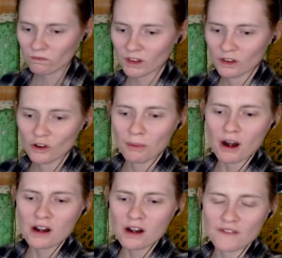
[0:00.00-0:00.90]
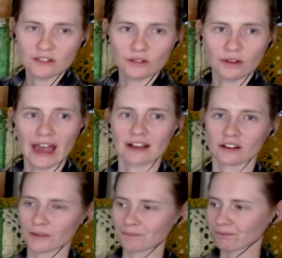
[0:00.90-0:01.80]
You know, part of as a
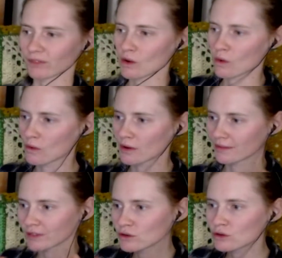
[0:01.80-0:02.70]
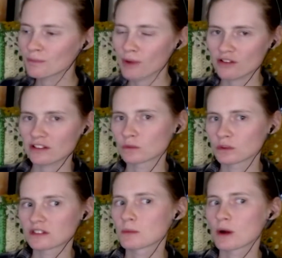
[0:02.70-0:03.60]
reactor, you you do approach things with a
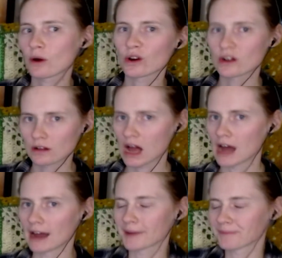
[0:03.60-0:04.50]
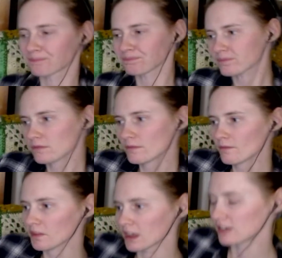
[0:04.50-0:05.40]
somewhat critical eye.
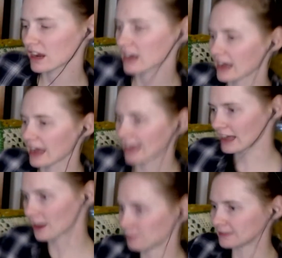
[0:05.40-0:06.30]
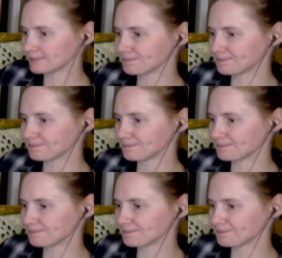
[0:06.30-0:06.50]
You kind of can't help it.